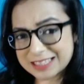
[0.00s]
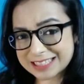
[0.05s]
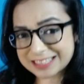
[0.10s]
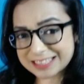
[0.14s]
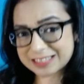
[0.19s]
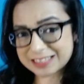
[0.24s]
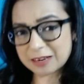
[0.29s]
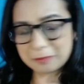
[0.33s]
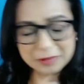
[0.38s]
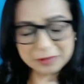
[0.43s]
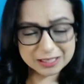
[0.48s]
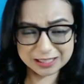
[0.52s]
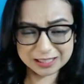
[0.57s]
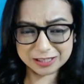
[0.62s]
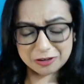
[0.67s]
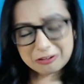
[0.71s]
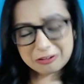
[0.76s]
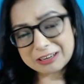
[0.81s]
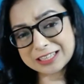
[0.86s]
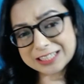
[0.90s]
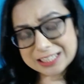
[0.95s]
a person on
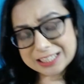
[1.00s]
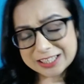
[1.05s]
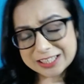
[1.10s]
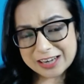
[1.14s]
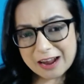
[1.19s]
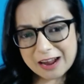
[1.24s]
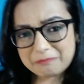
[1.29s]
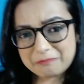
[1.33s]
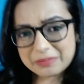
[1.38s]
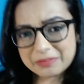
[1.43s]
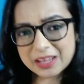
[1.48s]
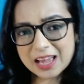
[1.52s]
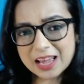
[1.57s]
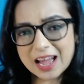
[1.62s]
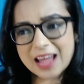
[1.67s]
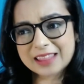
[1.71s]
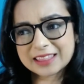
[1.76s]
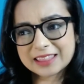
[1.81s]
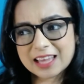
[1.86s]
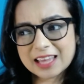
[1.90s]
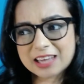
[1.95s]
Instagram,
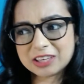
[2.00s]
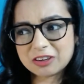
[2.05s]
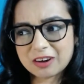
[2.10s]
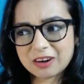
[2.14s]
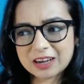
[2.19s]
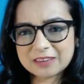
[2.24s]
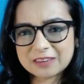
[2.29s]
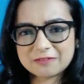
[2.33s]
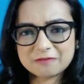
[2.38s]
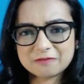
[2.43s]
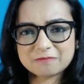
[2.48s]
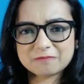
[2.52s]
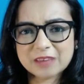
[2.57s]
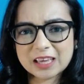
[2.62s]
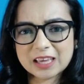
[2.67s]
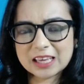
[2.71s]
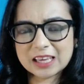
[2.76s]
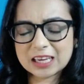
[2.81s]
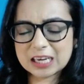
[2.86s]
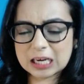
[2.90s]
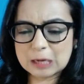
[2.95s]
then you're
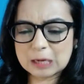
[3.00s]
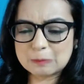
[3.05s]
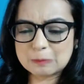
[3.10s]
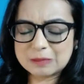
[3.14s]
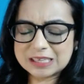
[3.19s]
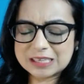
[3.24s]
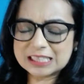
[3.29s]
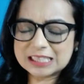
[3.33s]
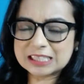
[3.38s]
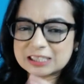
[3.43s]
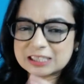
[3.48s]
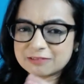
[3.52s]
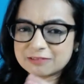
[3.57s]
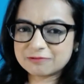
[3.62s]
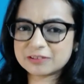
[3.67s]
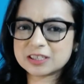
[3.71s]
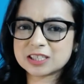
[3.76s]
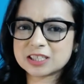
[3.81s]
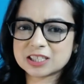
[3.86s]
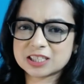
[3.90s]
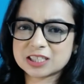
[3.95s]
conveying a completely
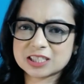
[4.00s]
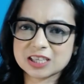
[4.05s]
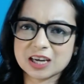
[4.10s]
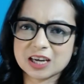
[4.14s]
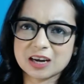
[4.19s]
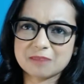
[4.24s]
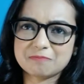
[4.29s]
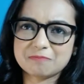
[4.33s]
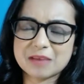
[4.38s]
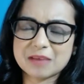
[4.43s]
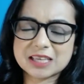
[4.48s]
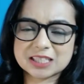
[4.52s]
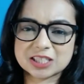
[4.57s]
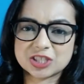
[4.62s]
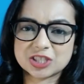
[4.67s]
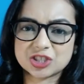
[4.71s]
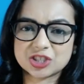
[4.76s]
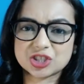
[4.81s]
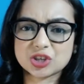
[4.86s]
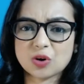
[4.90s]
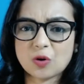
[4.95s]
different
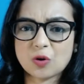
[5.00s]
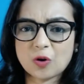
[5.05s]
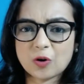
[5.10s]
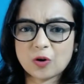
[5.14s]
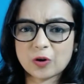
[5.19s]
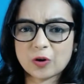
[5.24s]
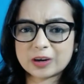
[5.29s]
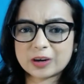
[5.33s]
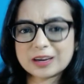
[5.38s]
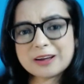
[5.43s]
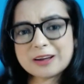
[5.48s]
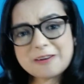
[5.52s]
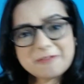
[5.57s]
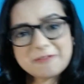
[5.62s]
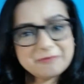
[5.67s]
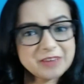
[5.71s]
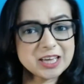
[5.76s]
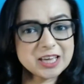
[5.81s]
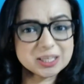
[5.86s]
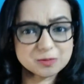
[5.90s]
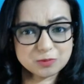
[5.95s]
message on
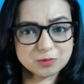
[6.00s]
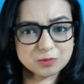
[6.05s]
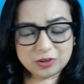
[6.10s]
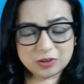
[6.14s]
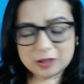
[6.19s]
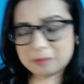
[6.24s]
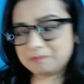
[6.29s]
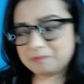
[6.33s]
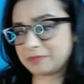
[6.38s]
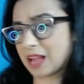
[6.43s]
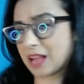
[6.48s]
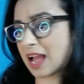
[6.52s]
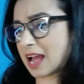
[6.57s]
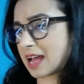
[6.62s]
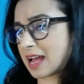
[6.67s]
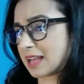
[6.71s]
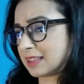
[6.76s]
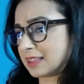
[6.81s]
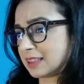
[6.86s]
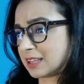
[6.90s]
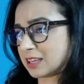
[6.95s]
Facebook,
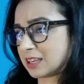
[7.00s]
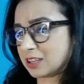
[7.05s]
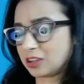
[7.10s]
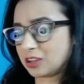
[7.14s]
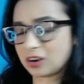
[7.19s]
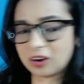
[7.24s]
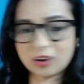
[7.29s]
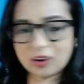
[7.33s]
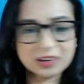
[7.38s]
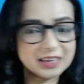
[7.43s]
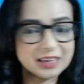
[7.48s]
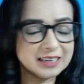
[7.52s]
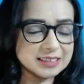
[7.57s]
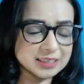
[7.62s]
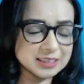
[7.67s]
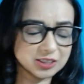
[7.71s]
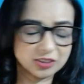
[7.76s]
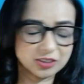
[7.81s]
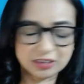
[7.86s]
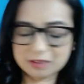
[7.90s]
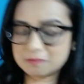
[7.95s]
and on LinkedIn
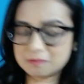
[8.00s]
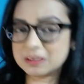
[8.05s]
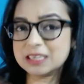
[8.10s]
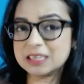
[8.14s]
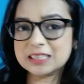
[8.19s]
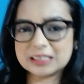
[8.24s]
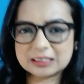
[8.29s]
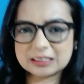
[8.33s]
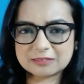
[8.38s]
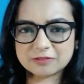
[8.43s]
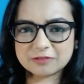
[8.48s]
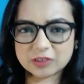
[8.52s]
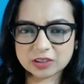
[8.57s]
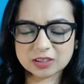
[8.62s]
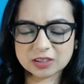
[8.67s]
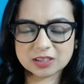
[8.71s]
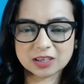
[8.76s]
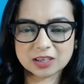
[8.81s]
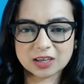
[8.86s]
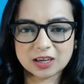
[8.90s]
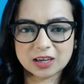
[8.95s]
you're completely different
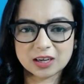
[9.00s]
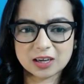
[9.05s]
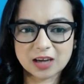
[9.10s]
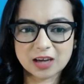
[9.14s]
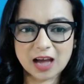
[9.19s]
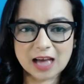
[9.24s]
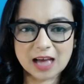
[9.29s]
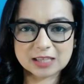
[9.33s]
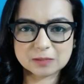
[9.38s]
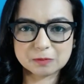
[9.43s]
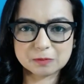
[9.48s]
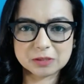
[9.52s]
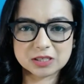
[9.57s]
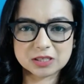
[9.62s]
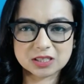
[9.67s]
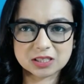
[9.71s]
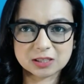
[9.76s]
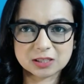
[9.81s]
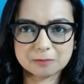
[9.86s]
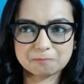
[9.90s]
as a person.